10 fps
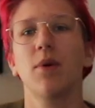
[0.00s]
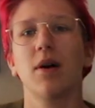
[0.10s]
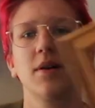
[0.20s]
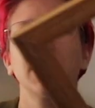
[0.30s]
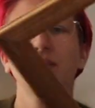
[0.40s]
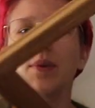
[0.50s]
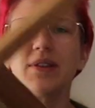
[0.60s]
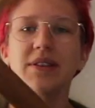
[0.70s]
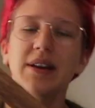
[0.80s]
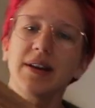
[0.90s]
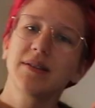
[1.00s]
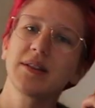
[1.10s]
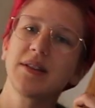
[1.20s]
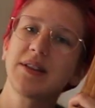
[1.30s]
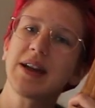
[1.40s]
wall. Cause
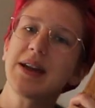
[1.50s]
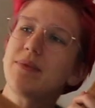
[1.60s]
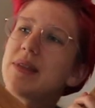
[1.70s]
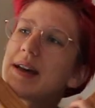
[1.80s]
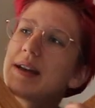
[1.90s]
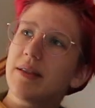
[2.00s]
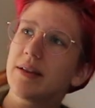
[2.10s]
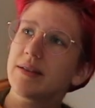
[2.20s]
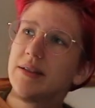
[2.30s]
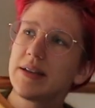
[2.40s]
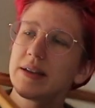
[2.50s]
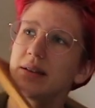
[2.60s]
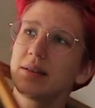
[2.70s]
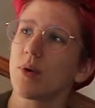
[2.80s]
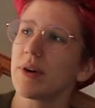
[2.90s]
the time that it
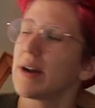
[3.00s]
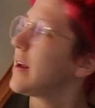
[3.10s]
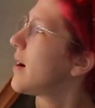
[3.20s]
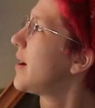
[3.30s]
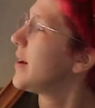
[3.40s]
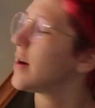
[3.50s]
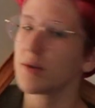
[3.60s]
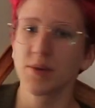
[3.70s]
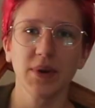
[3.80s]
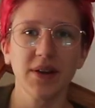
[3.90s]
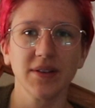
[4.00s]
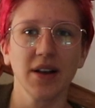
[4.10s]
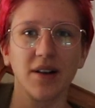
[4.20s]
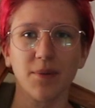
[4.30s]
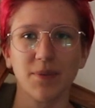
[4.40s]
didn't record any audio was when I was
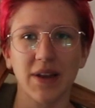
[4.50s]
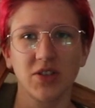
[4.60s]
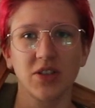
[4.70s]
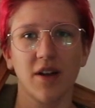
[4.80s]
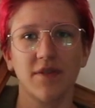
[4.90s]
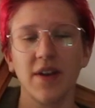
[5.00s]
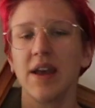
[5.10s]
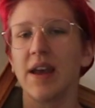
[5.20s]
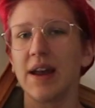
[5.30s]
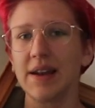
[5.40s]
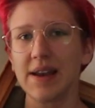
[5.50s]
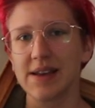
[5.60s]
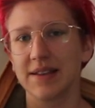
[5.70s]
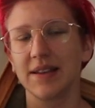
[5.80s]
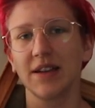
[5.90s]
hung up that shelf. And
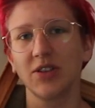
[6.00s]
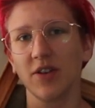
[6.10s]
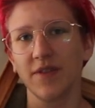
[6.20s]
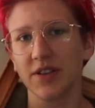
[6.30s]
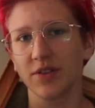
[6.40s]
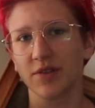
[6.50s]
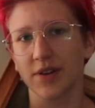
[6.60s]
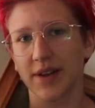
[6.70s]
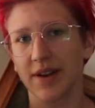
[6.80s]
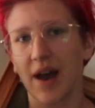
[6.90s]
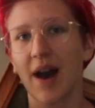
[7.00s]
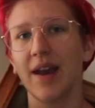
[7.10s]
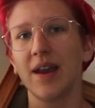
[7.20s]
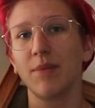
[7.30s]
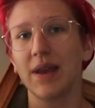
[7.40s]
yes, that shelf is crooked.
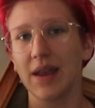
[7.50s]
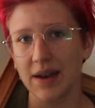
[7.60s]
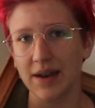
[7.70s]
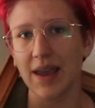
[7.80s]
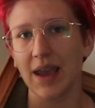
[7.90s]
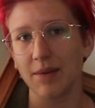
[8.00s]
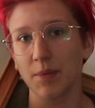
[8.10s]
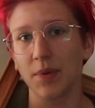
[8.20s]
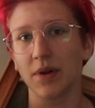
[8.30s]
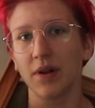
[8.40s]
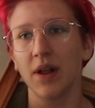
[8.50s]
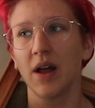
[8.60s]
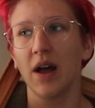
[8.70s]
I am incapable